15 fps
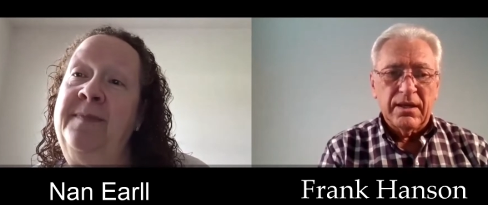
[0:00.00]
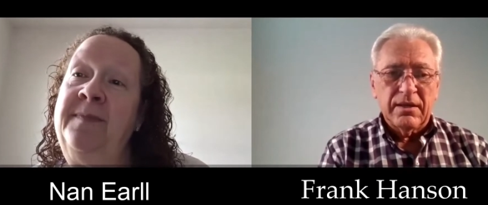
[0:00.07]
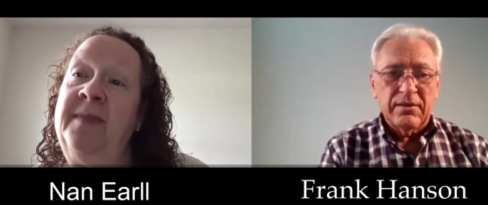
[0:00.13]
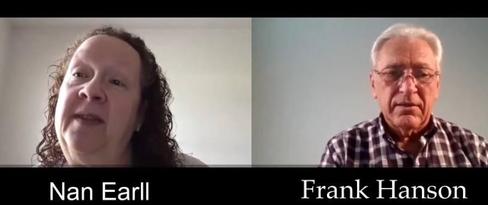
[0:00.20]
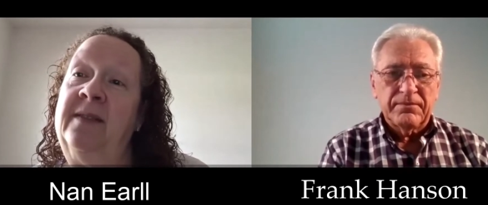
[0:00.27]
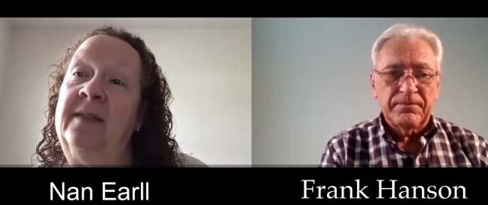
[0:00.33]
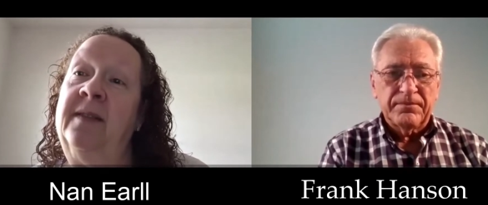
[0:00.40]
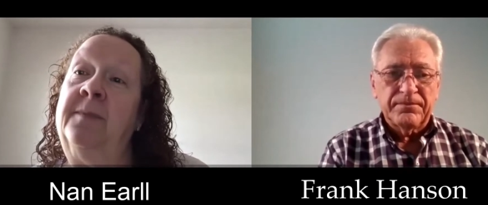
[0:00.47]

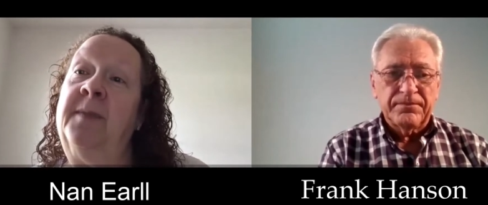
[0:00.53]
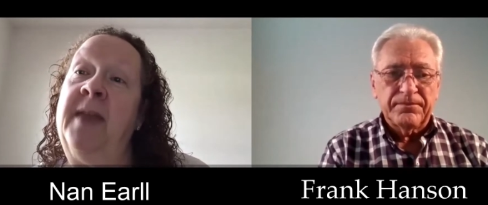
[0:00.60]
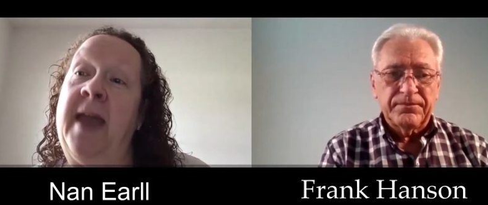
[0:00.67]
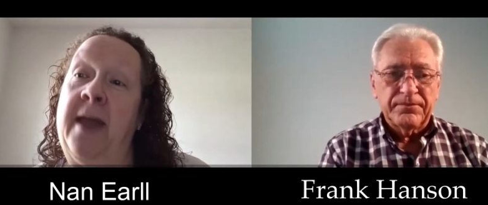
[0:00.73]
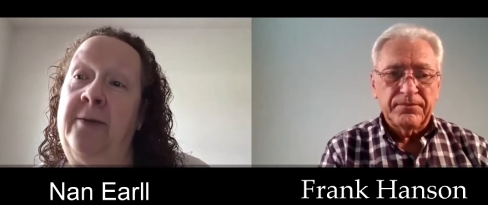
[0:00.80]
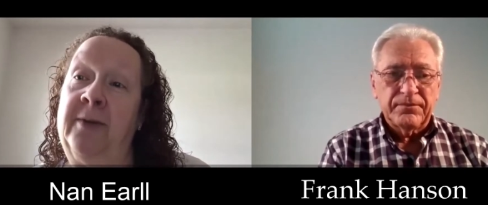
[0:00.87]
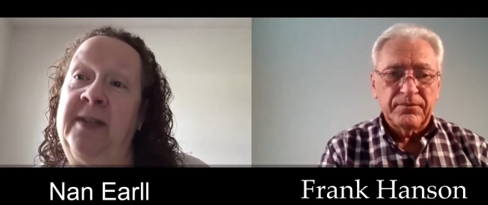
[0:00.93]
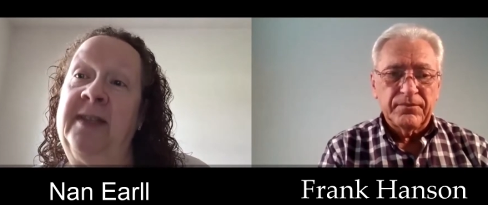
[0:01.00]
Speaker 1: The
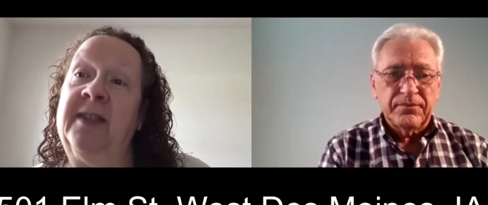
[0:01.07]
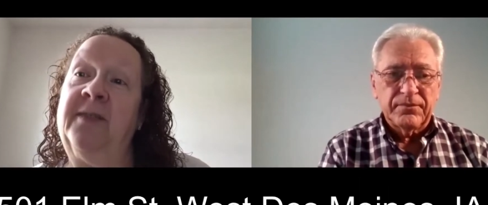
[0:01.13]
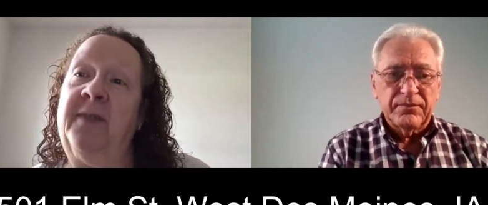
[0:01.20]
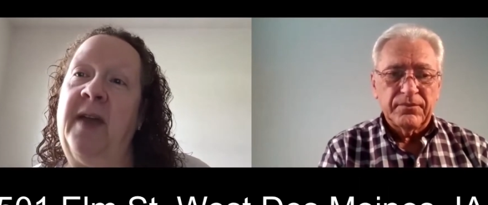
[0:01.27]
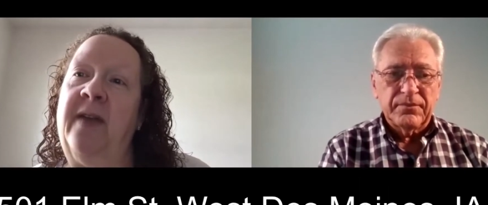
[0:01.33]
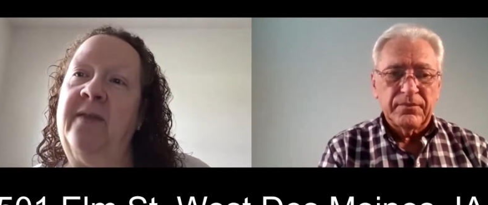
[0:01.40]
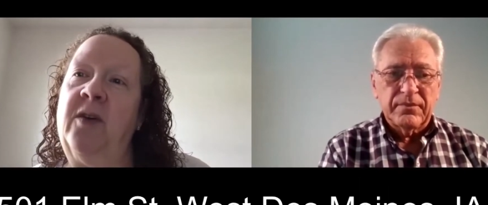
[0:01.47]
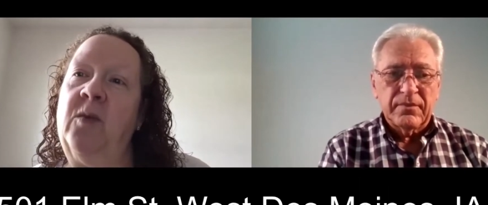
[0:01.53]
address is
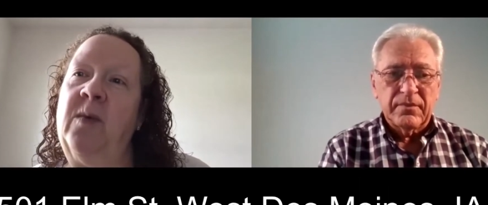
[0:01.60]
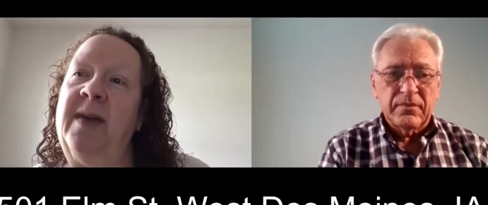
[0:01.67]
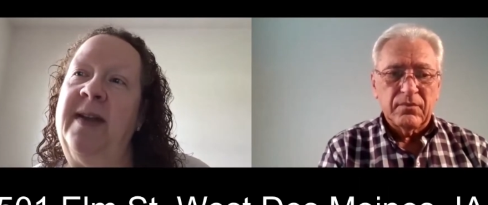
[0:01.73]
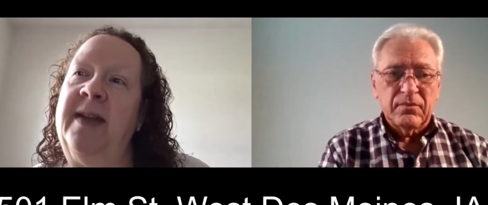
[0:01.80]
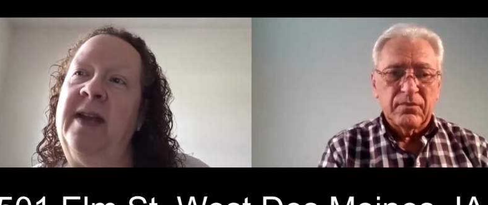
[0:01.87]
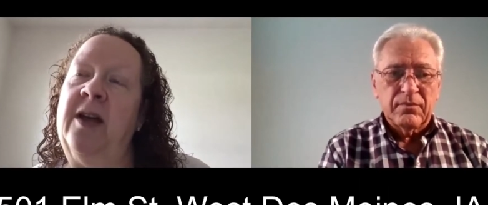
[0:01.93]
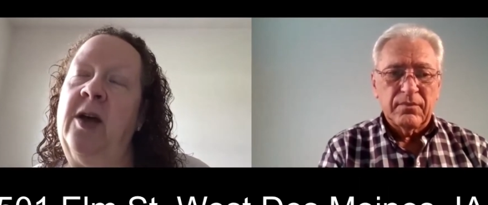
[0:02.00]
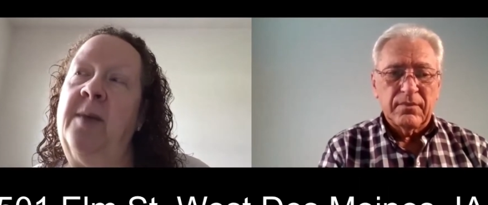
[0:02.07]
501
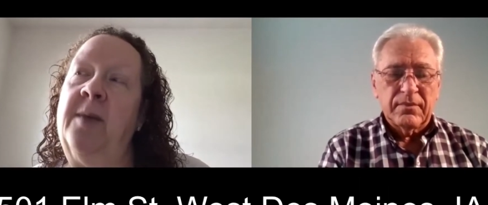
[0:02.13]
Elm,